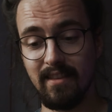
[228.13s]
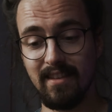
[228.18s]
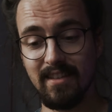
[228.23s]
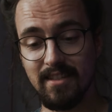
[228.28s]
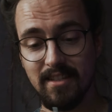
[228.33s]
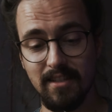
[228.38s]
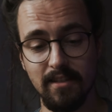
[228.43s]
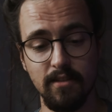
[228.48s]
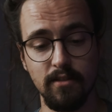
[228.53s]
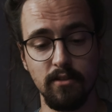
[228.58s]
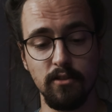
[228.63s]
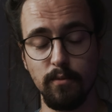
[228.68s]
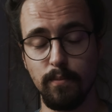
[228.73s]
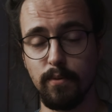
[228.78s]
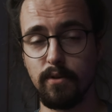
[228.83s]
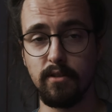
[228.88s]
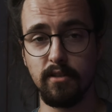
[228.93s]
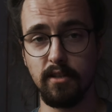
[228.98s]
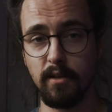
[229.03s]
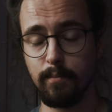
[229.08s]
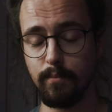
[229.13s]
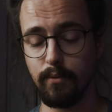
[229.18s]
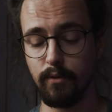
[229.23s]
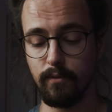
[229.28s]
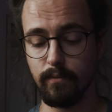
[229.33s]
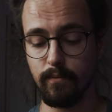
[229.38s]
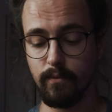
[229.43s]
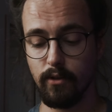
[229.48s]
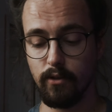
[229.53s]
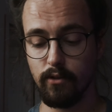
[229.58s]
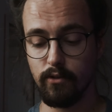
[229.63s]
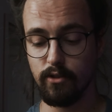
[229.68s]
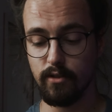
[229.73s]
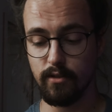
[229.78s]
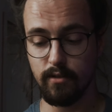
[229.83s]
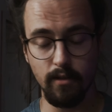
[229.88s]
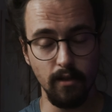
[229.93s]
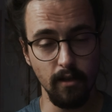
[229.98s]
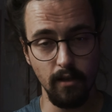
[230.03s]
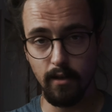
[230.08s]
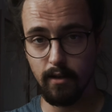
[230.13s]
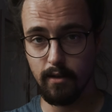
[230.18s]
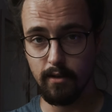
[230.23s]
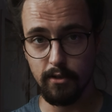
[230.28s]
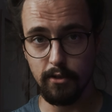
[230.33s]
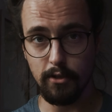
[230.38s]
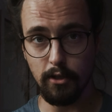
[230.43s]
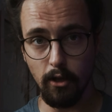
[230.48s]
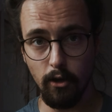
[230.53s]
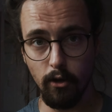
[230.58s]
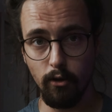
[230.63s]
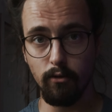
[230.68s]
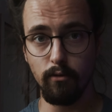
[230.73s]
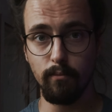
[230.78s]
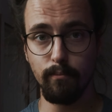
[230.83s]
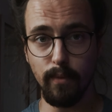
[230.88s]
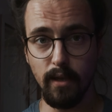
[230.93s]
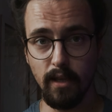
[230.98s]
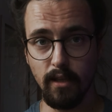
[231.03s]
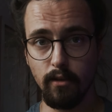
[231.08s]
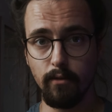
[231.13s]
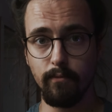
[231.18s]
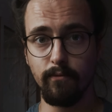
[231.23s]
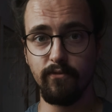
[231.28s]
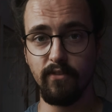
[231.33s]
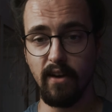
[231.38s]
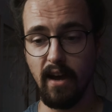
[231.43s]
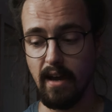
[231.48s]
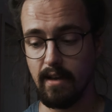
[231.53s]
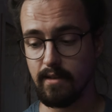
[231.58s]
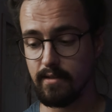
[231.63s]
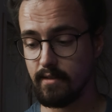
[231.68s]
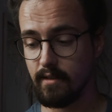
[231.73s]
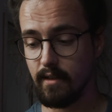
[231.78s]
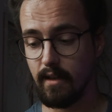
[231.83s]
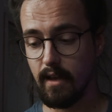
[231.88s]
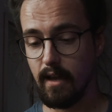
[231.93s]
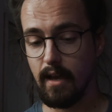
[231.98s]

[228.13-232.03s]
This is super simple, just slow, medium, fast.